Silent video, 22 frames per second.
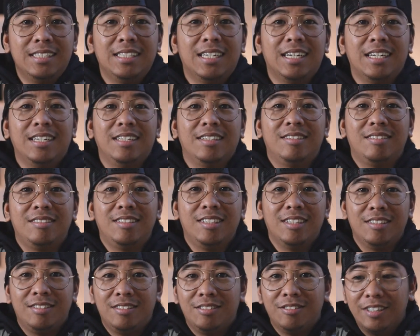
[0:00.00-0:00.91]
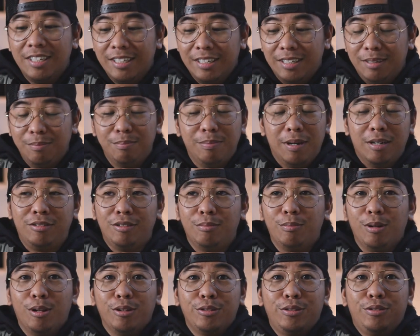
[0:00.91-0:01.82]
It's just really
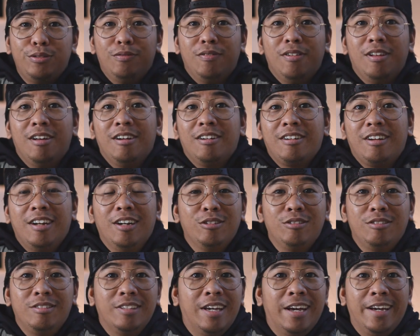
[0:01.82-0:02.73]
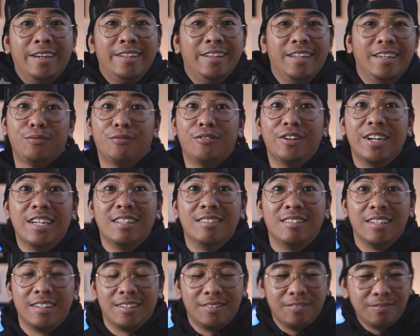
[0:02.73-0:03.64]
impossible to vlog outside. Freezing.